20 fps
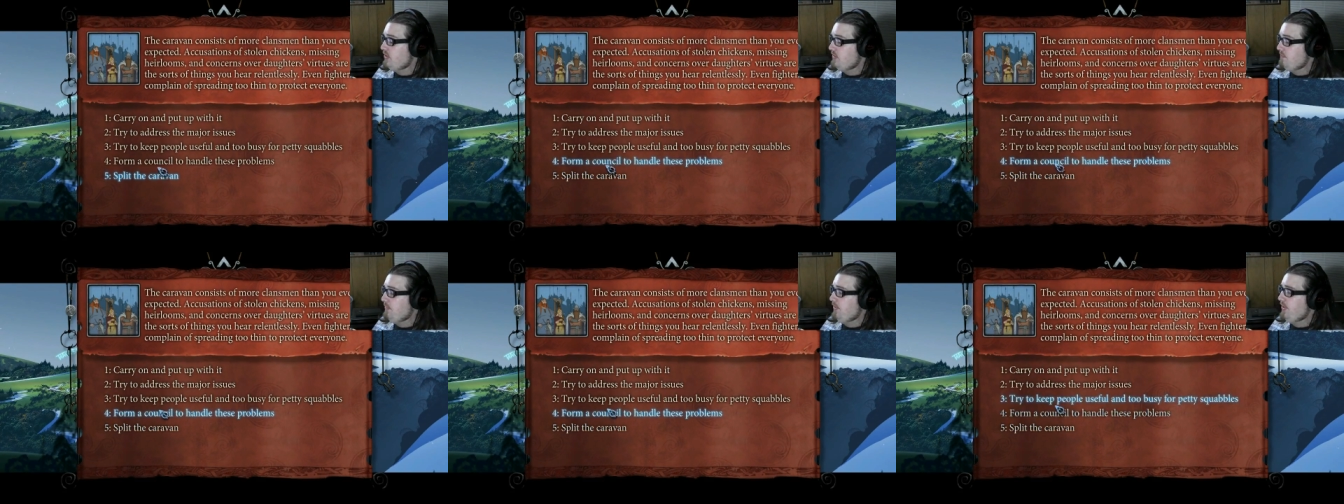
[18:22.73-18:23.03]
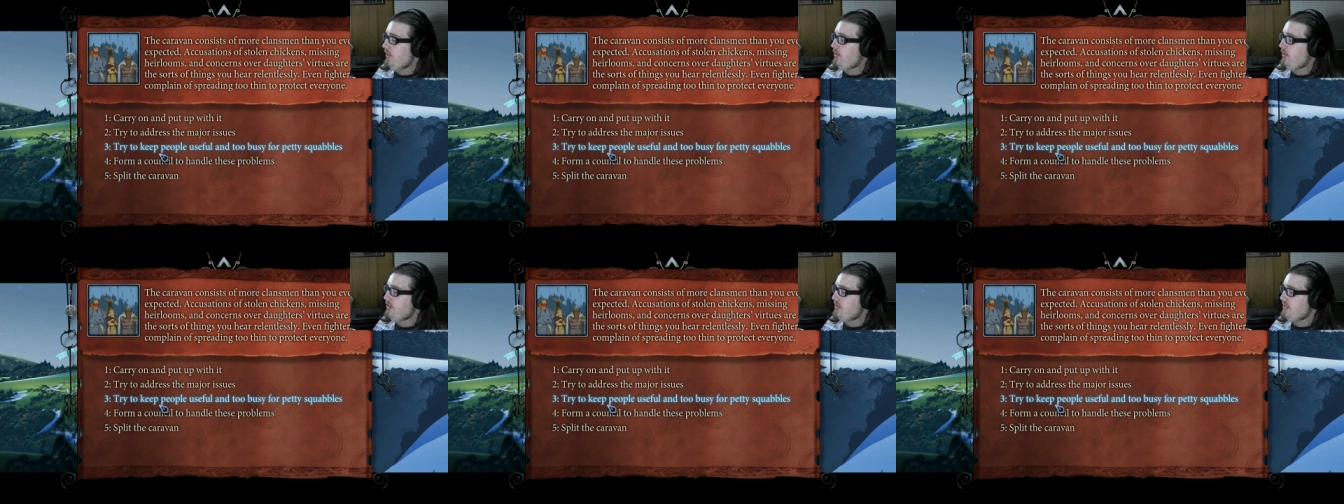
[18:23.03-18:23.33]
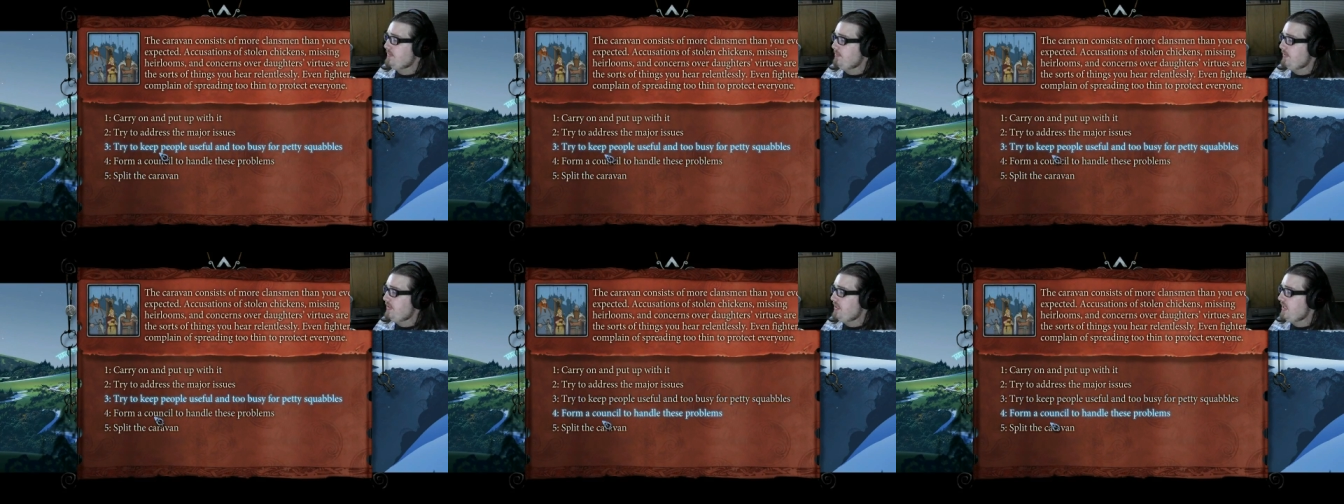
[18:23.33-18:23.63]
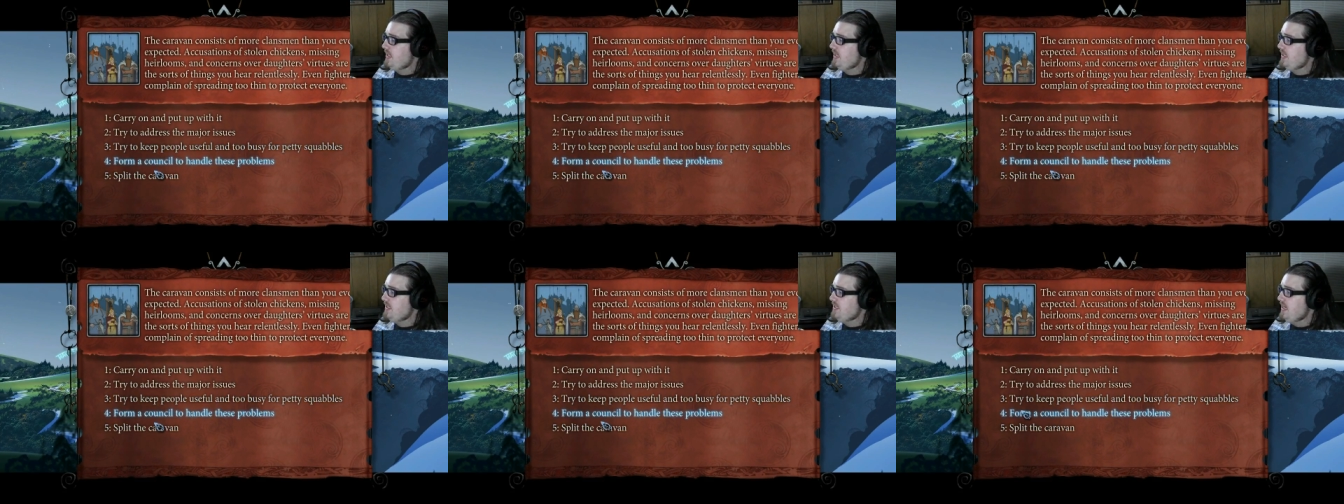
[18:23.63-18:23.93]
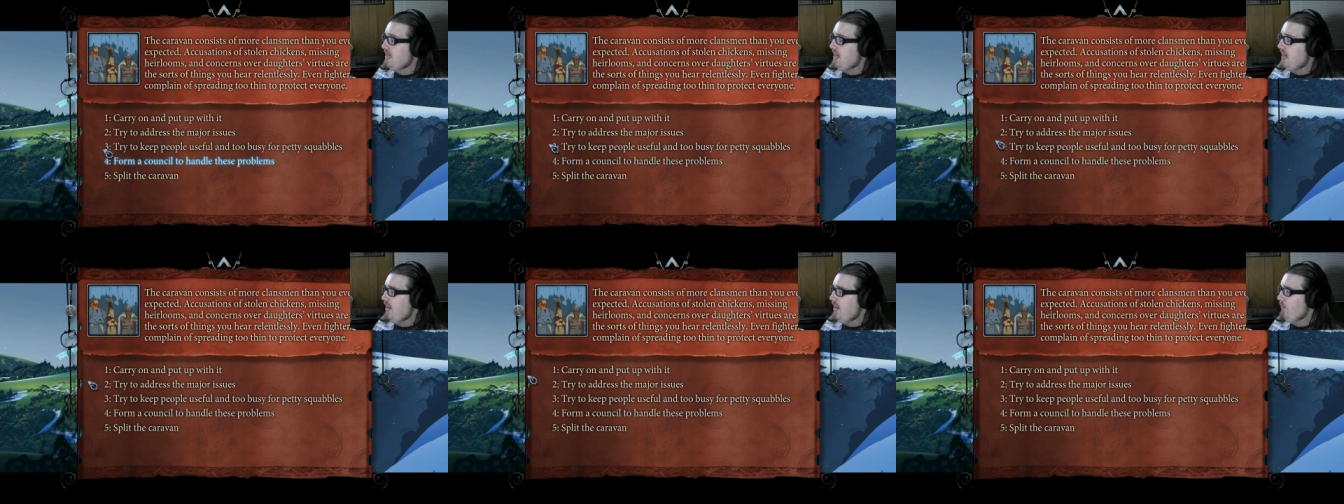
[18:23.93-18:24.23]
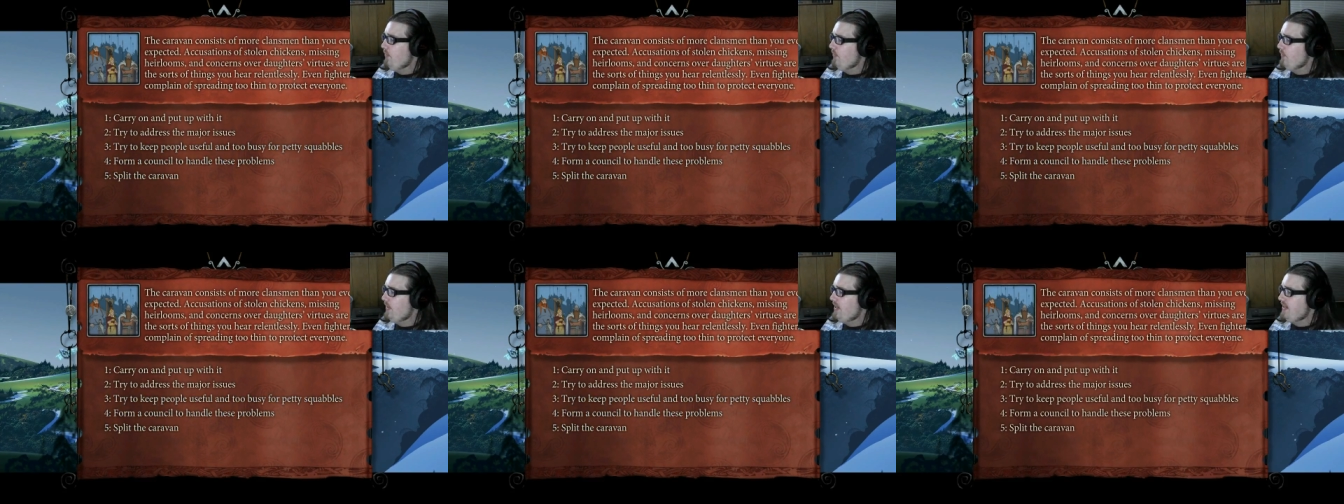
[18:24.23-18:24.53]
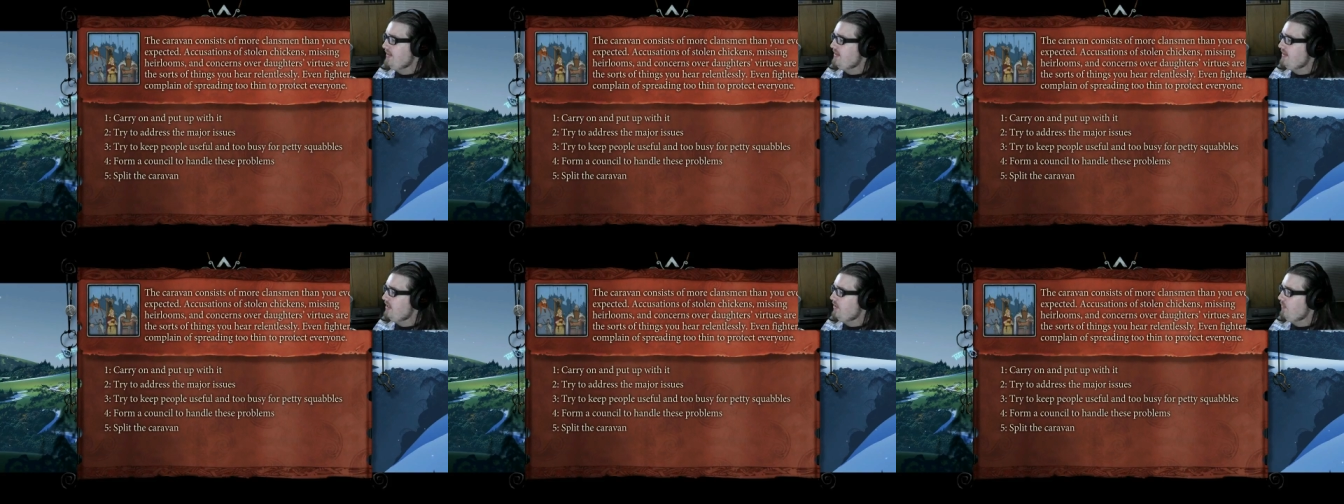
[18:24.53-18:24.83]
split our supplies. And we're
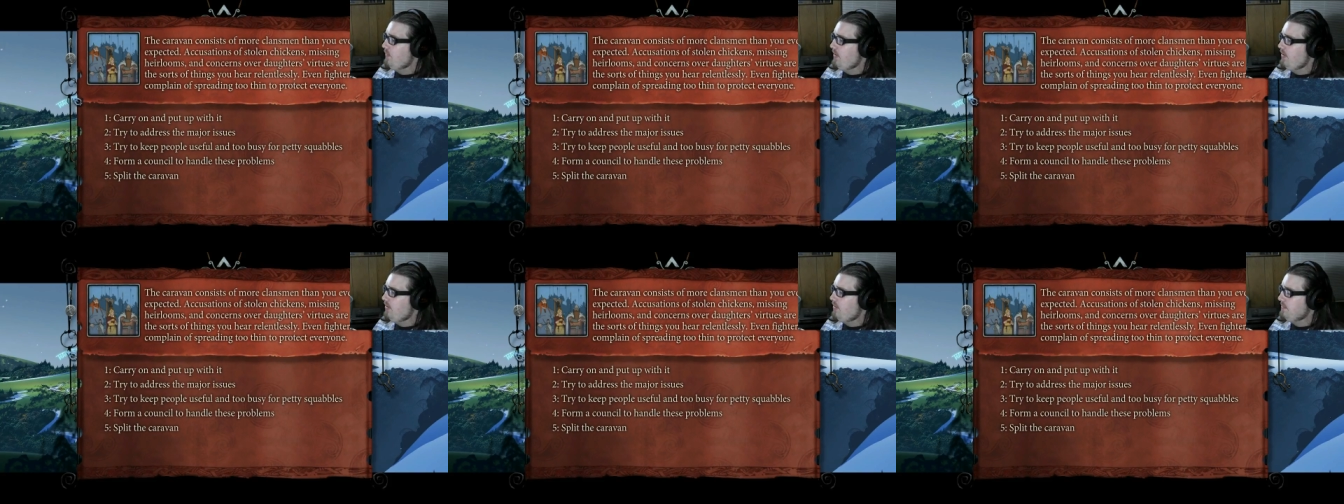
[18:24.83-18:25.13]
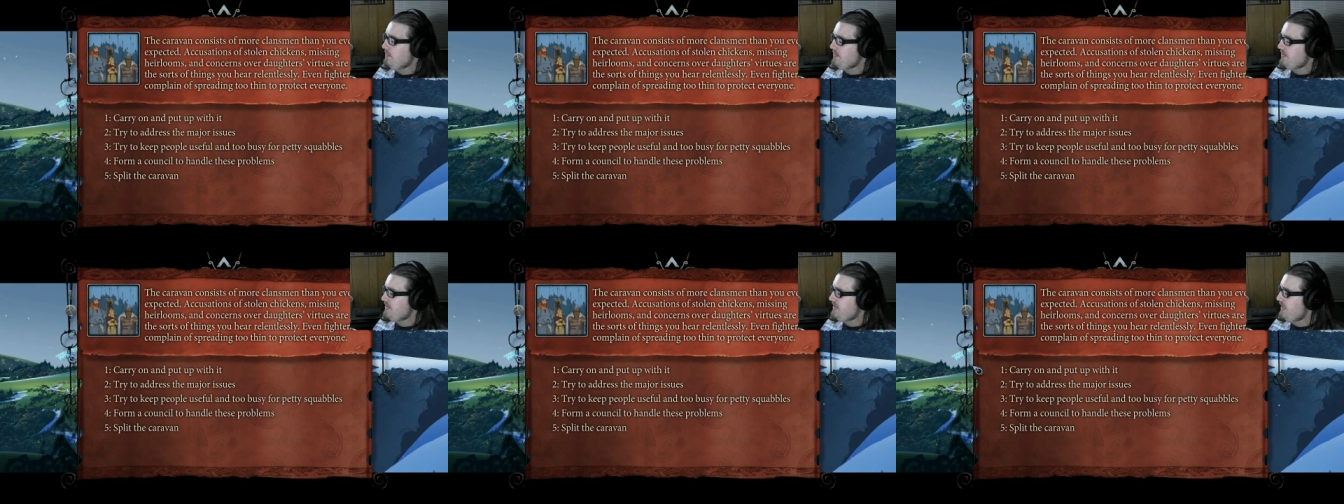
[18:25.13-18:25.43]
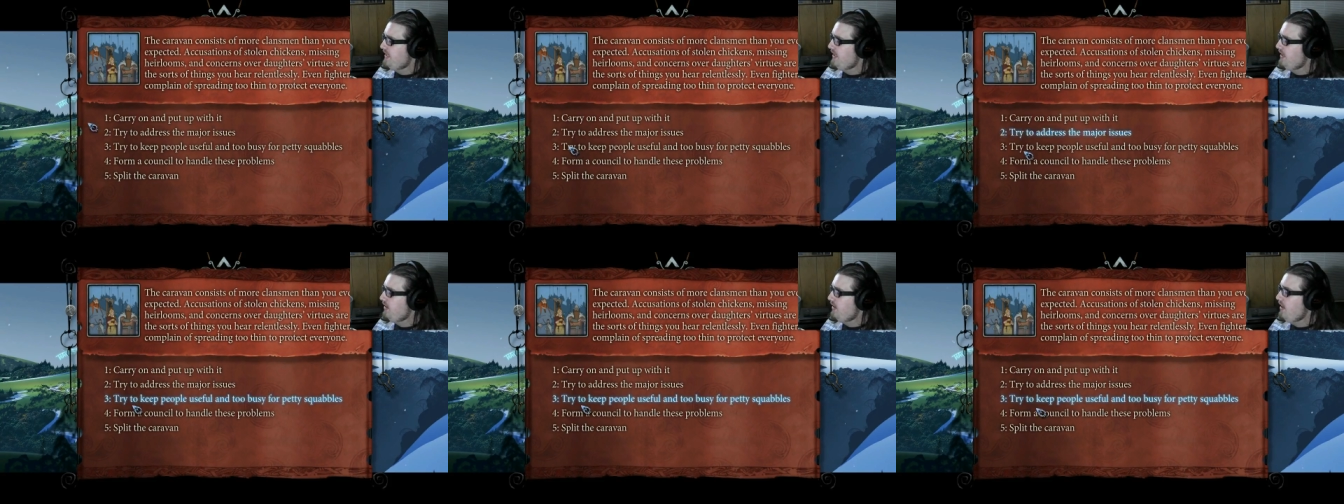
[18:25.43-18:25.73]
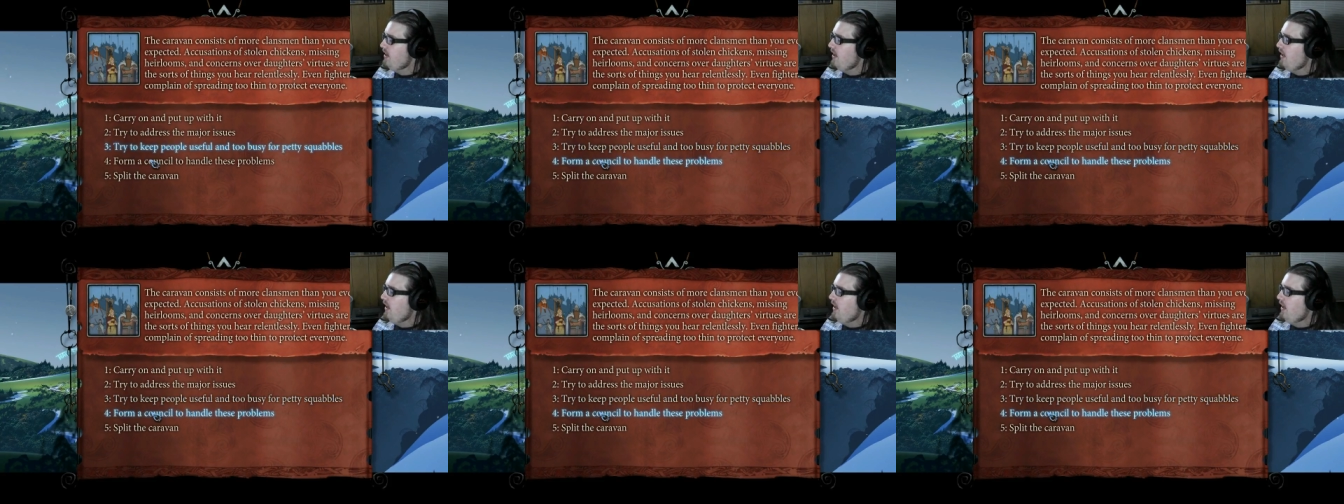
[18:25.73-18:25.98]
right there. We're almost there.